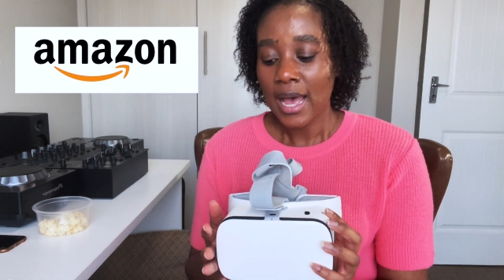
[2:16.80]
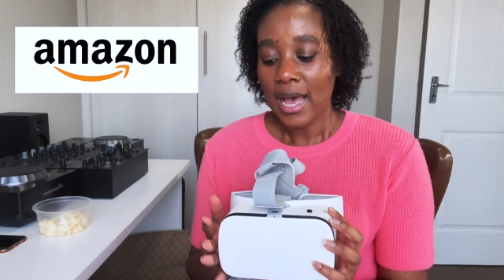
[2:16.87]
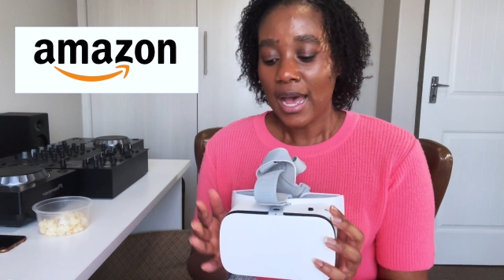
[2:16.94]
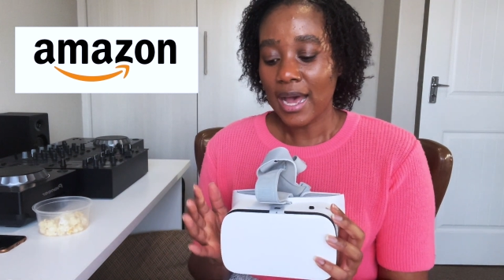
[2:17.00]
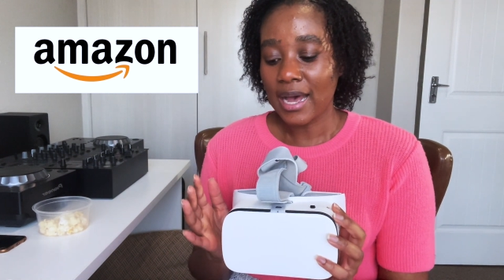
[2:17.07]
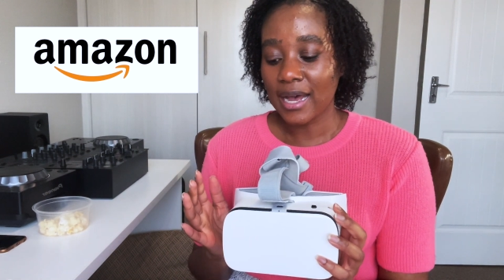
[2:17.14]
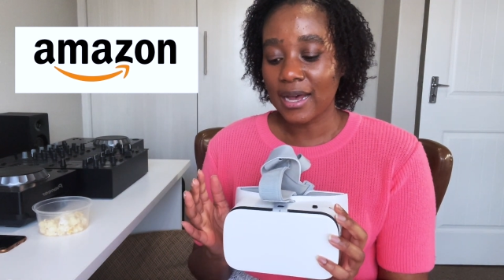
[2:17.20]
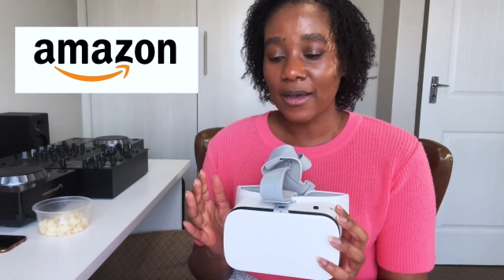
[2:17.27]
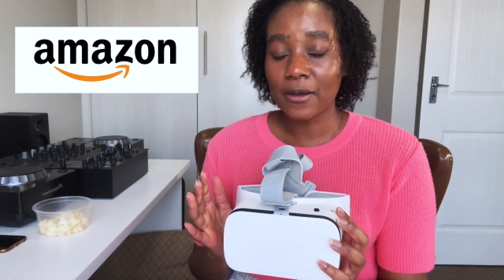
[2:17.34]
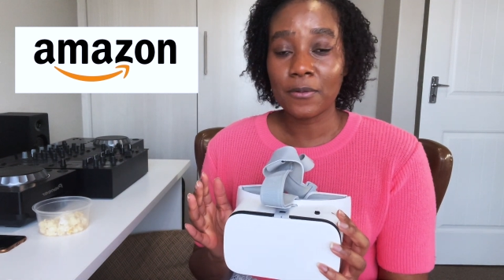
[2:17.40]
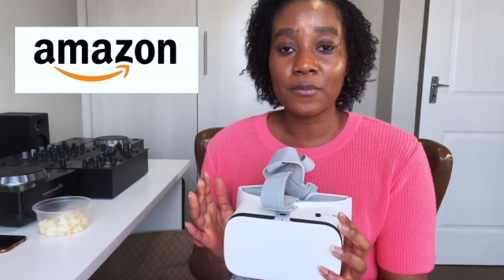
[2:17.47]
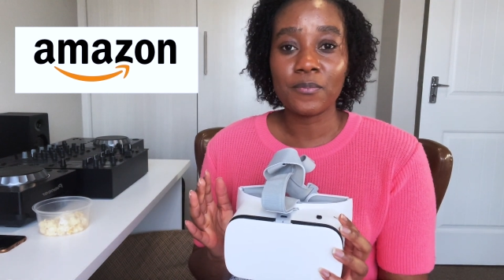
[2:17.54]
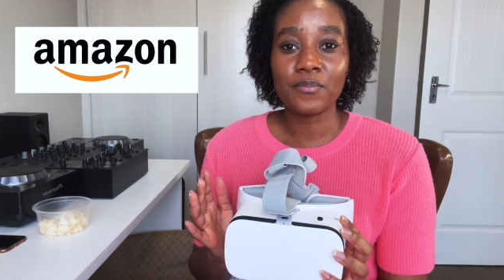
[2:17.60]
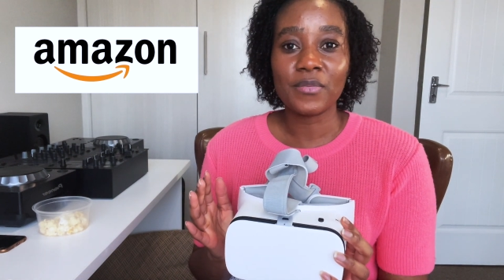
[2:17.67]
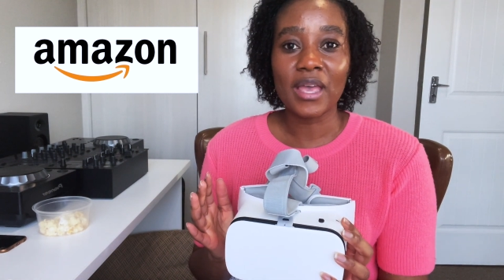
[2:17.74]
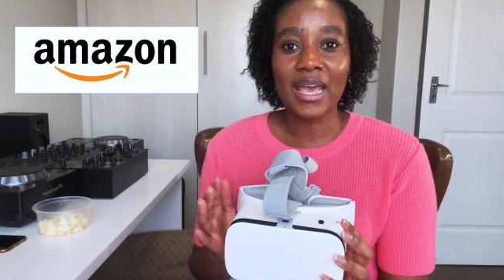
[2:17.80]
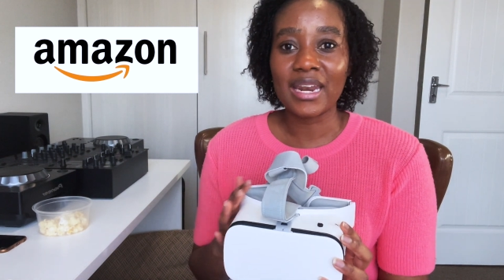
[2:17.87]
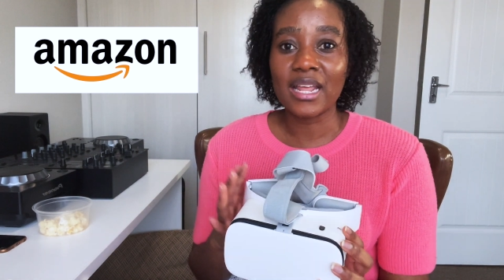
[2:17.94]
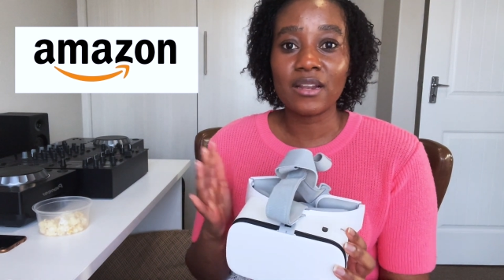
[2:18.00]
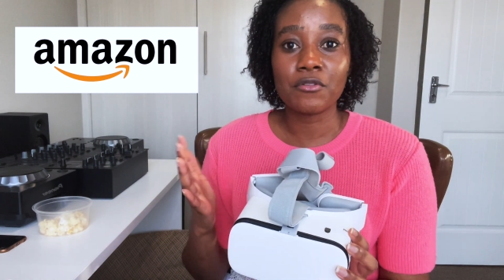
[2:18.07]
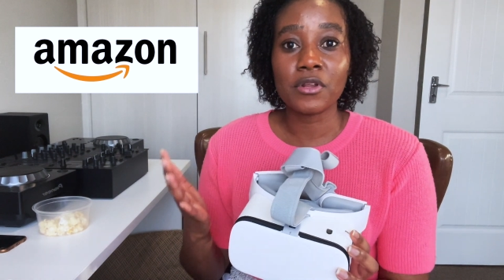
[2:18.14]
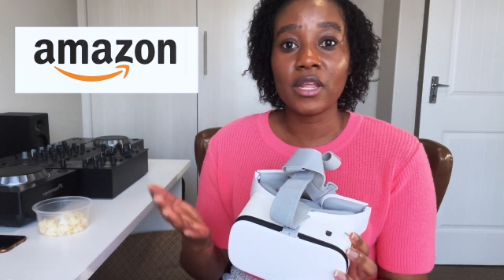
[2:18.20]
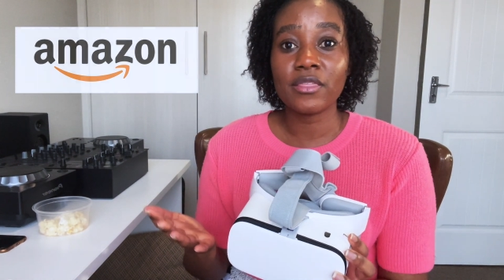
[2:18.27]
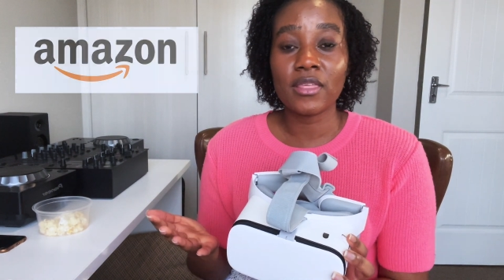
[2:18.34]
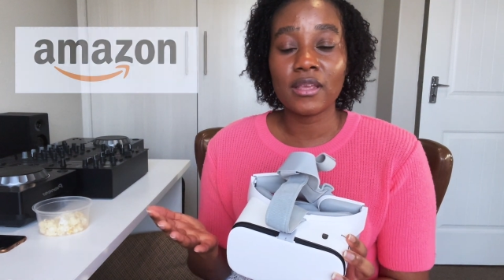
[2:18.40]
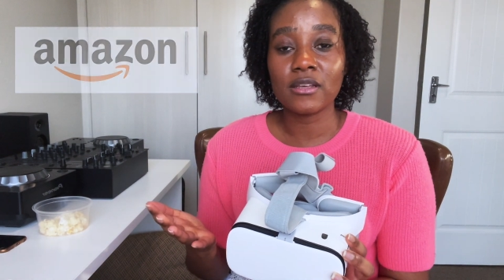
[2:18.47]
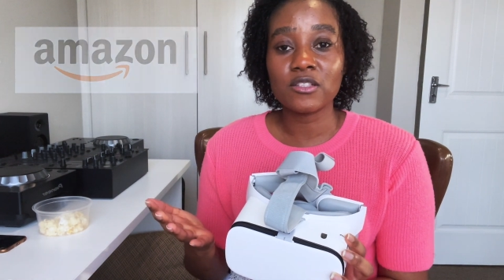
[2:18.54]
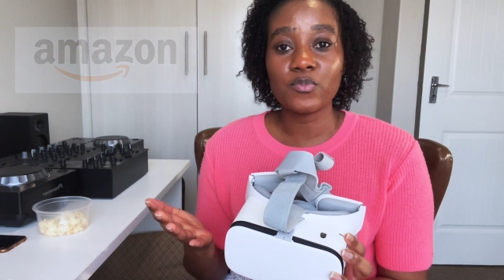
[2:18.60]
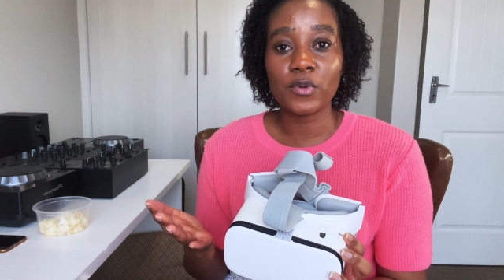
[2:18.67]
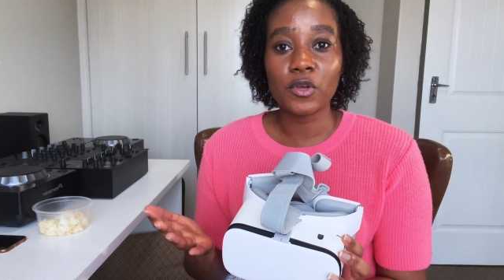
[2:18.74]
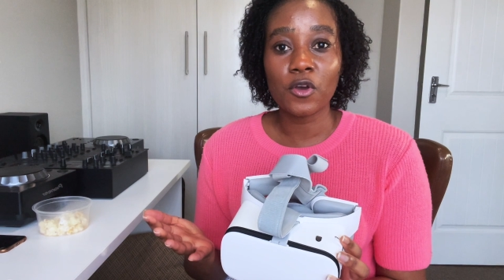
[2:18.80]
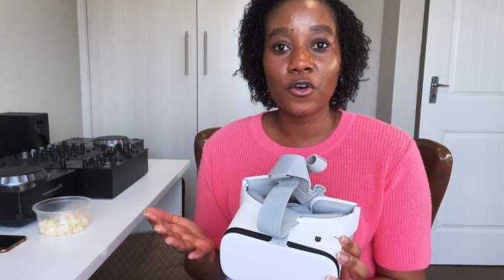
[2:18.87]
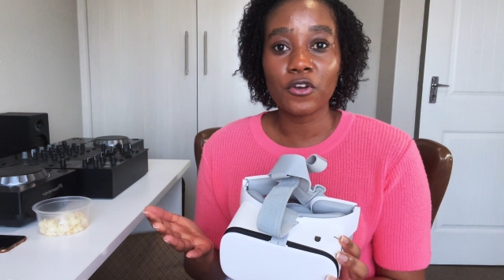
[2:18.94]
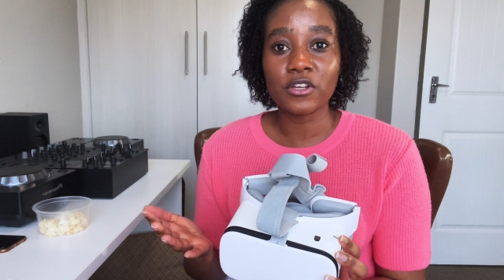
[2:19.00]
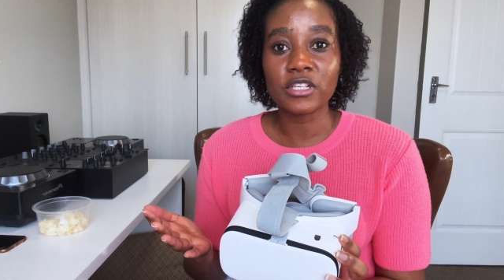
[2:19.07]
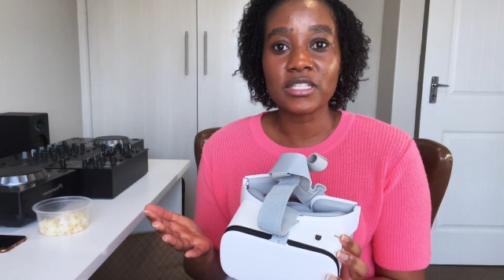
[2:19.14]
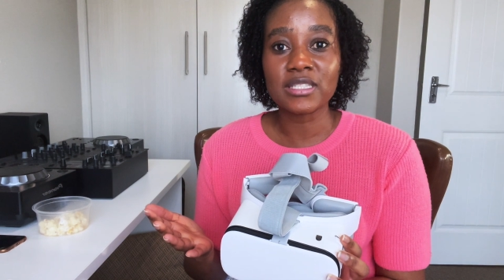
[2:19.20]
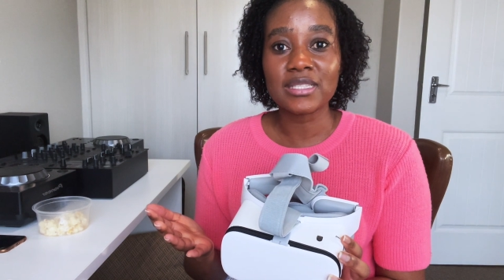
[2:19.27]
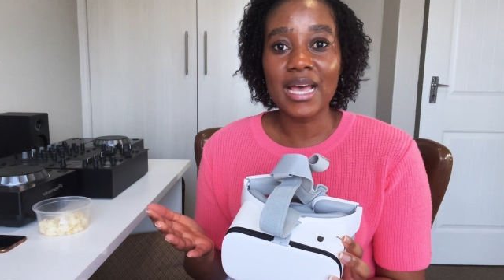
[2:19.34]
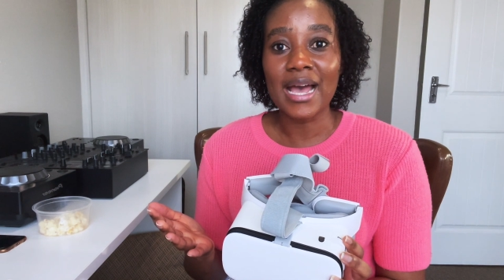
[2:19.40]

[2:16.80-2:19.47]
And I really think it's because